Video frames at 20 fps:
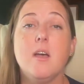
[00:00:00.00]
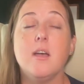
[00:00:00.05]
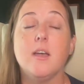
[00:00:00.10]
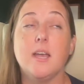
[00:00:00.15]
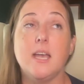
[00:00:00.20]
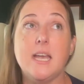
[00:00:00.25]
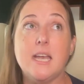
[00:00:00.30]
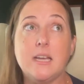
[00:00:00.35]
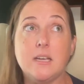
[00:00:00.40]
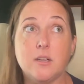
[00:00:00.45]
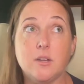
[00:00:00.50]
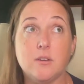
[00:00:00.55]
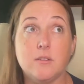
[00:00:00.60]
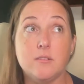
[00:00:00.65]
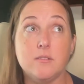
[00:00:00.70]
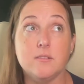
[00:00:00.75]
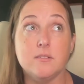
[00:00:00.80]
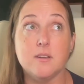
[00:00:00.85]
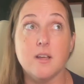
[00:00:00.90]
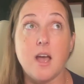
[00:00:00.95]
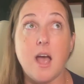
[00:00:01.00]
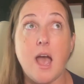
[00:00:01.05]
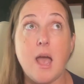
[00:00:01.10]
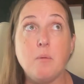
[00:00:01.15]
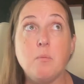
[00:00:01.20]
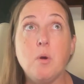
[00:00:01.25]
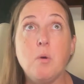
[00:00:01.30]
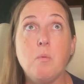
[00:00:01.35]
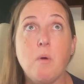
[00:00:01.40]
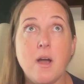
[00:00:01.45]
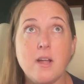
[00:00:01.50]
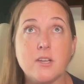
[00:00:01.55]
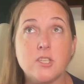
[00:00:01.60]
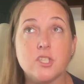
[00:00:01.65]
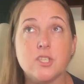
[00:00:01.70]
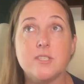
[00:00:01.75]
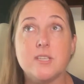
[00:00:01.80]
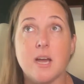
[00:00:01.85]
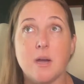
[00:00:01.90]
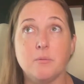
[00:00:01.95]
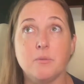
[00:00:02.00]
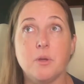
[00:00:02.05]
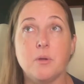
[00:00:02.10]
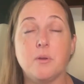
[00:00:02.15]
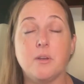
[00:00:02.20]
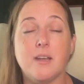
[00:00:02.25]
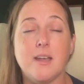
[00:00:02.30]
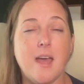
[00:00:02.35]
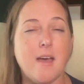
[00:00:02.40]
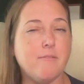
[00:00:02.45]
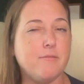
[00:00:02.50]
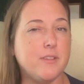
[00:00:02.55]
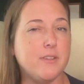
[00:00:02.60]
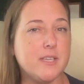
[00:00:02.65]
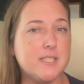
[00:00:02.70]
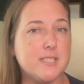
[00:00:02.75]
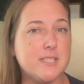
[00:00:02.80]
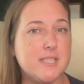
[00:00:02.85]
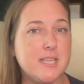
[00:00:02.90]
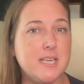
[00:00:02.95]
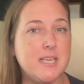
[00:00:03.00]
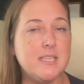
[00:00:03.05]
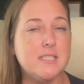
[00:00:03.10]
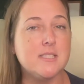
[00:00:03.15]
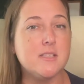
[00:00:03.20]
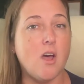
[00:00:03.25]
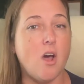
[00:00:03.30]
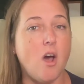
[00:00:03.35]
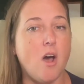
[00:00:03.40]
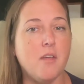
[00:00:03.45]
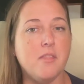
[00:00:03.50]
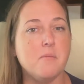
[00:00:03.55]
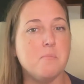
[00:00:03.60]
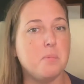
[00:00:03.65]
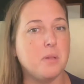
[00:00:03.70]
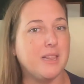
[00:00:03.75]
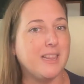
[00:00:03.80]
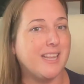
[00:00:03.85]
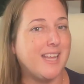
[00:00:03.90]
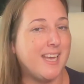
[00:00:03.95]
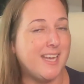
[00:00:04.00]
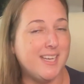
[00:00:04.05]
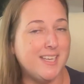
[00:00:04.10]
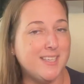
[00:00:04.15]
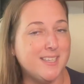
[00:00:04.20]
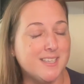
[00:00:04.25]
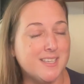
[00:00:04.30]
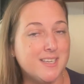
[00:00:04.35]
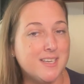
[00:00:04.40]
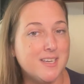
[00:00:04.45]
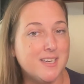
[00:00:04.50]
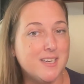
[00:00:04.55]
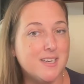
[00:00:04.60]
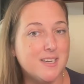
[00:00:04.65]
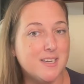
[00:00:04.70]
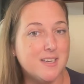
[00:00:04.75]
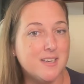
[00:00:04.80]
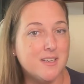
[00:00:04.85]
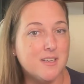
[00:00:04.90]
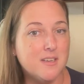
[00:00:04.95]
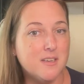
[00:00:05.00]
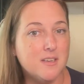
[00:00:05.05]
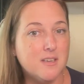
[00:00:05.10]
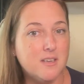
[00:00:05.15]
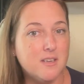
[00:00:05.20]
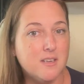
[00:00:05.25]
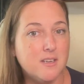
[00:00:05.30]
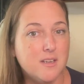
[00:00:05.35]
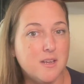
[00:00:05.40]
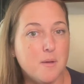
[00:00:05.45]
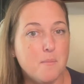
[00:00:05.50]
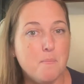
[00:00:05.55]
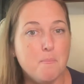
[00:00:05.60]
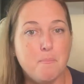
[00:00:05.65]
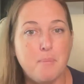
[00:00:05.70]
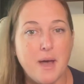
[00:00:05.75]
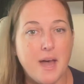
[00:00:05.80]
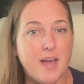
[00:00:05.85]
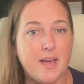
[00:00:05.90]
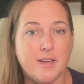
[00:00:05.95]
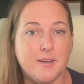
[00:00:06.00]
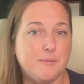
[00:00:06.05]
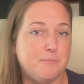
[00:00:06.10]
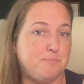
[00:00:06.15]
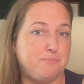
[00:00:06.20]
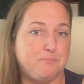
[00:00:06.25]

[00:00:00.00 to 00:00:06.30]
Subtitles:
It I will watch downloaded Netflix things on the plane, but